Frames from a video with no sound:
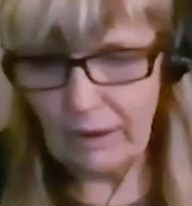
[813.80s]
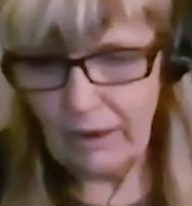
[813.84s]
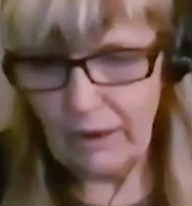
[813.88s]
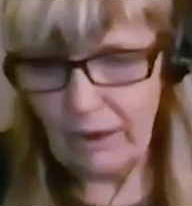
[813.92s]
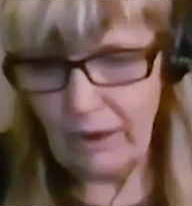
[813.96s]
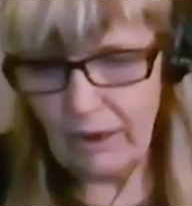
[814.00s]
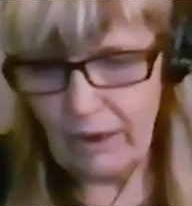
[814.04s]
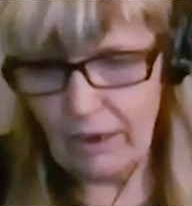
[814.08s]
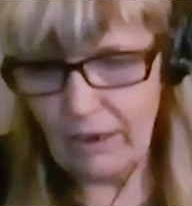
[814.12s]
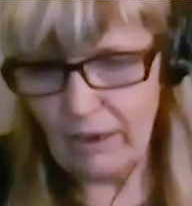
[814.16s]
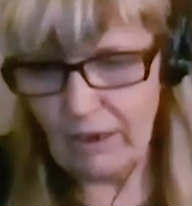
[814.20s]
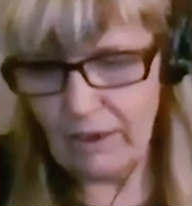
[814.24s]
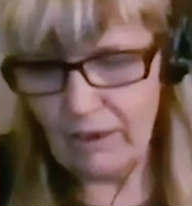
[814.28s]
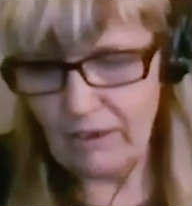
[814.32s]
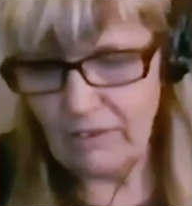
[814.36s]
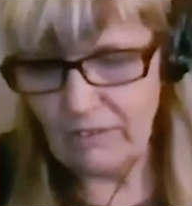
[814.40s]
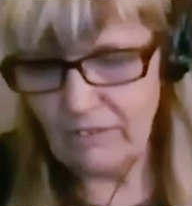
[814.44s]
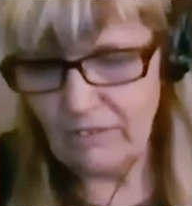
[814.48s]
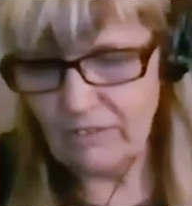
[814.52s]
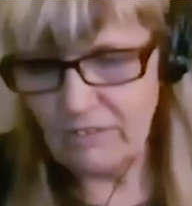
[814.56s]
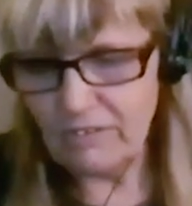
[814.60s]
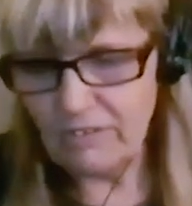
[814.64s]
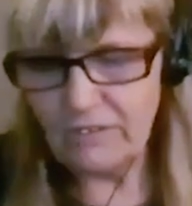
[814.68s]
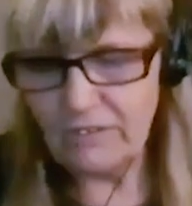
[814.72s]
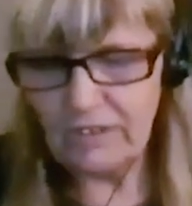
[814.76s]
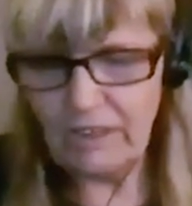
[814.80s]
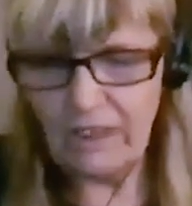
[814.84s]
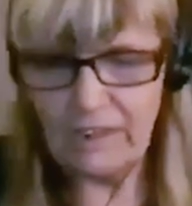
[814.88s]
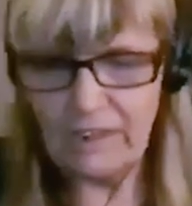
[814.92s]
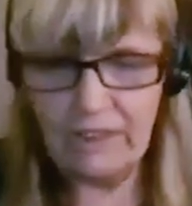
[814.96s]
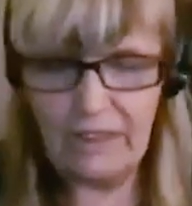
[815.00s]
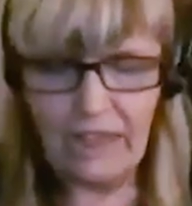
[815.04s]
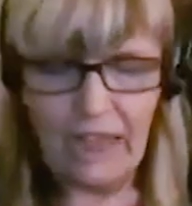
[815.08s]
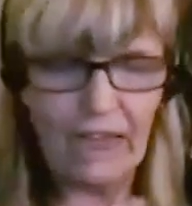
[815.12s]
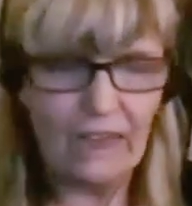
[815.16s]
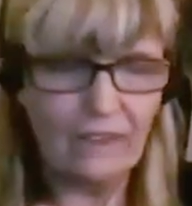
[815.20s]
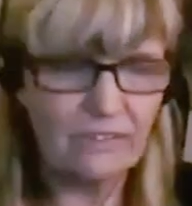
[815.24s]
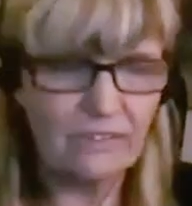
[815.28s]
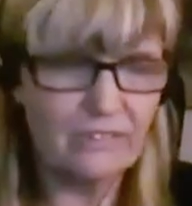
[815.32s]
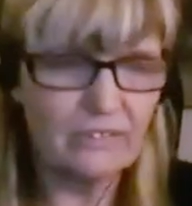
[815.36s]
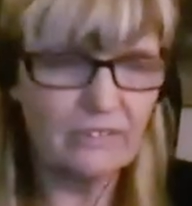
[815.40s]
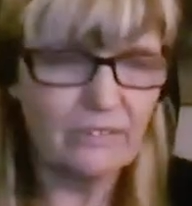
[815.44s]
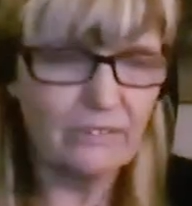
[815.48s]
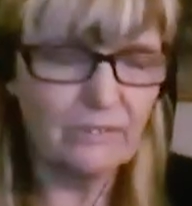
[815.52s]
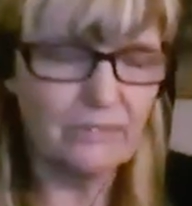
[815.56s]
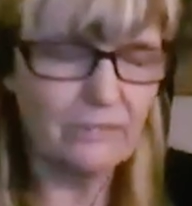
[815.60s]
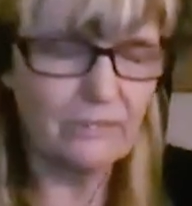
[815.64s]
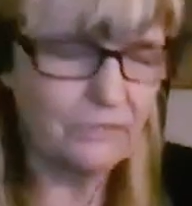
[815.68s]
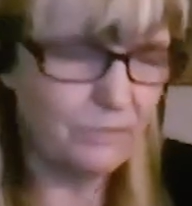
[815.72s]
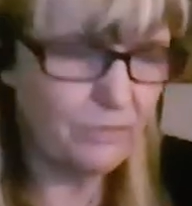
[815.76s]
and that that
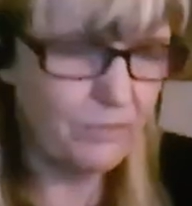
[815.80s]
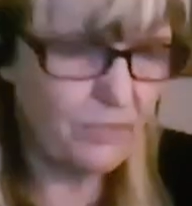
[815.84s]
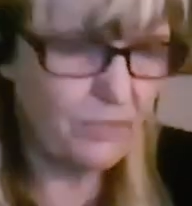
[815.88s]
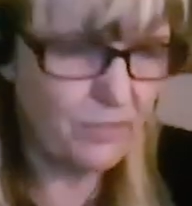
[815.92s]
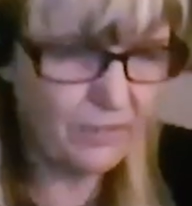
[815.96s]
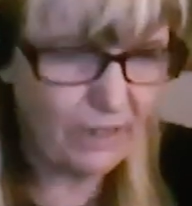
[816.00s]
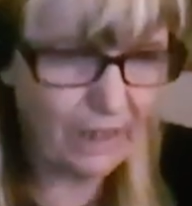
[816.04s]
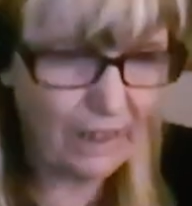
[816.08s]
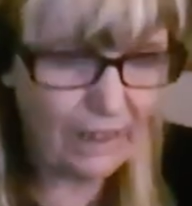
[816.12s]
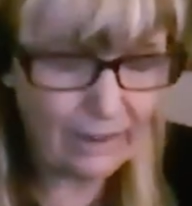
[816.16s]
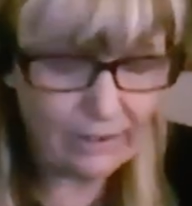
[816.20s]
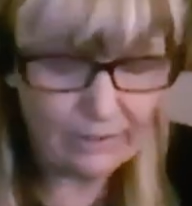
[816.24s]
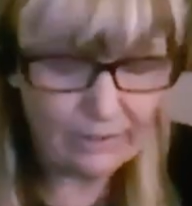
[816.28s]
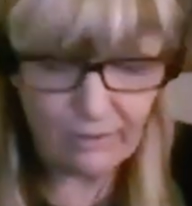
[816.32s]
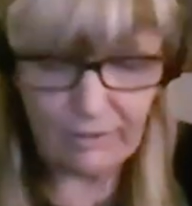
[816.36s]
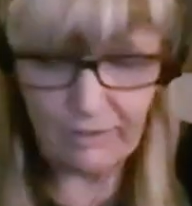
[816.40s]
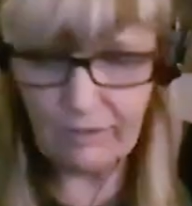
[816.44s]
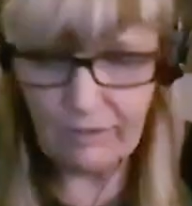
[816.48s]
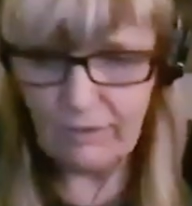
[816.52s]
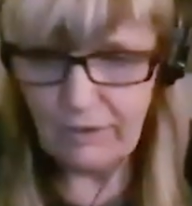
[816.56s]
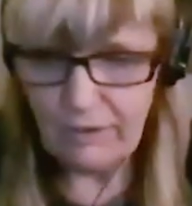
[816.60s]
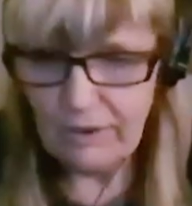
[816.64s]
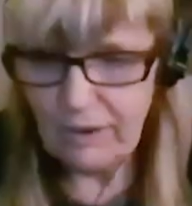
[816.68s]
sort of theater